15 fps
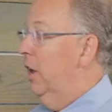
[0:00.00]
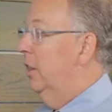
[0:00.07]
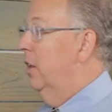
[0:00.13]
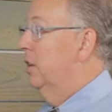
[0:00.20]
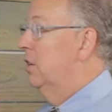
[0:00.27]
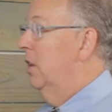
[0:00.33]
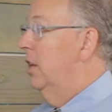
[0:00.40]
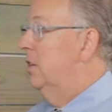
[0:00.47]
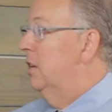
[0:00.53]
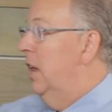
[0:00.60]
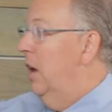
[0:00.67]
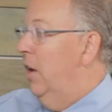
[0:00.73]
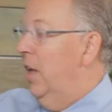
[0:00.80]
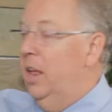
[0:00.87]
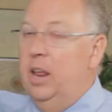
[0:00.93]
like this. Let's
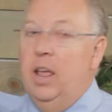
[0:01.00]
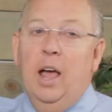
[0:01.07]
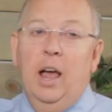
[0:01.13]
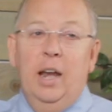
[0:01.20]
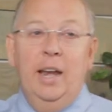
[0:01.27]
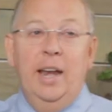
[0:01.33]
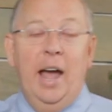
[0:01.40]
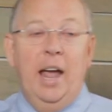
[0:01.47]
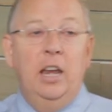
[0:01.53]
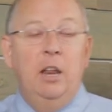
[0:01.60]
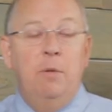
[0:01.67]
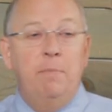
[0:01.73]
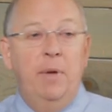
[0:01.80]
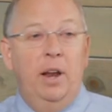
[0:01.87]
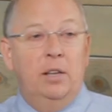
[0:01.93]
allow 80, 90
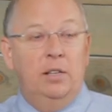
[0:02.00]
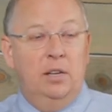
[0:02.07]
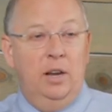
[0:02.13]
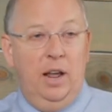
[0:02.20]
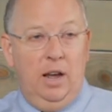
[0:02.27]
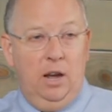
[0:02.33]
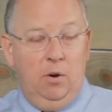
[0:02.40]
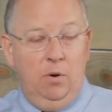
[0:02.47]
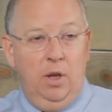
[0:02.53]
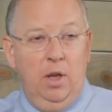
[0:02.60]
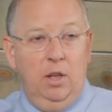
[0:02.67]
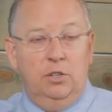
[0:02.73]
minutes now